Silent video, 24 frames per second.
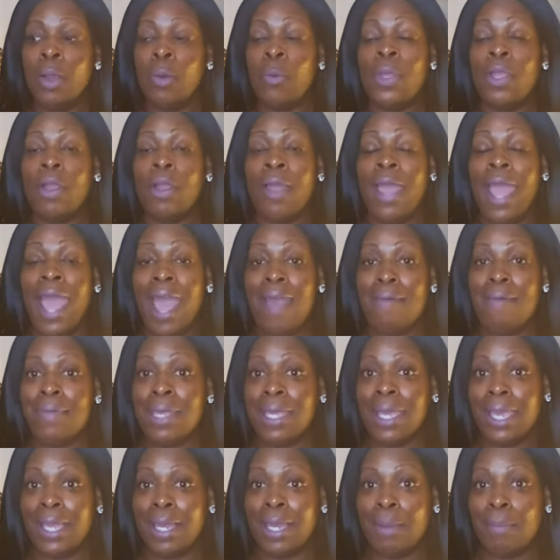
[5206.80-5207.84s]
We are
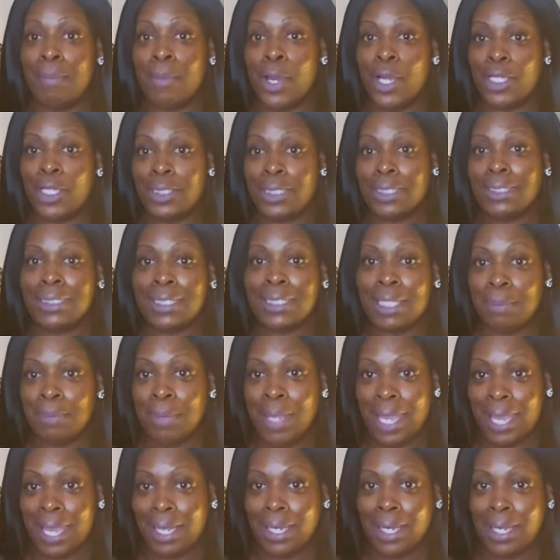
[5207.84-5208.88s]
having an emergency
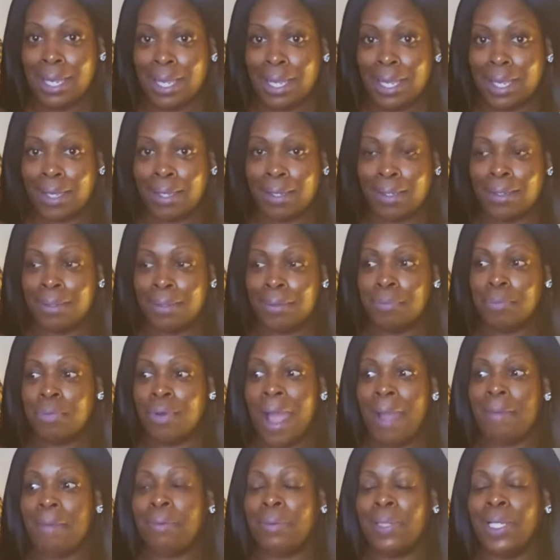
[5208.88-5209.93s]
meeting
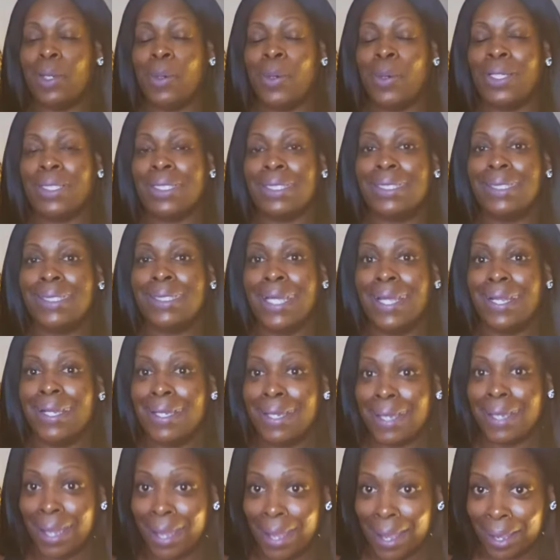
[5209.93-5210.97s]
probably on
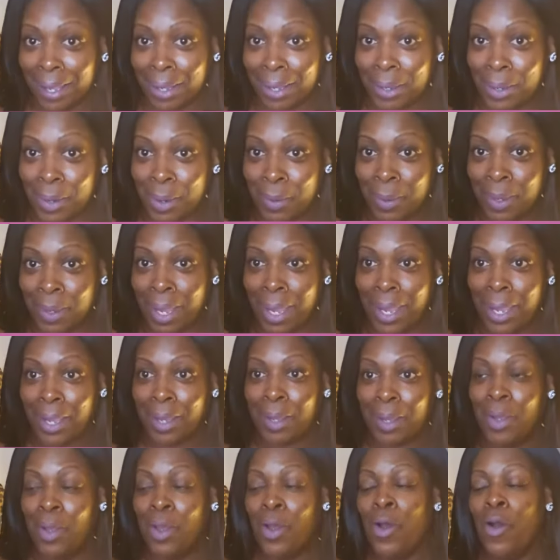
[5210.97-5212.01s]
Sunday, okay?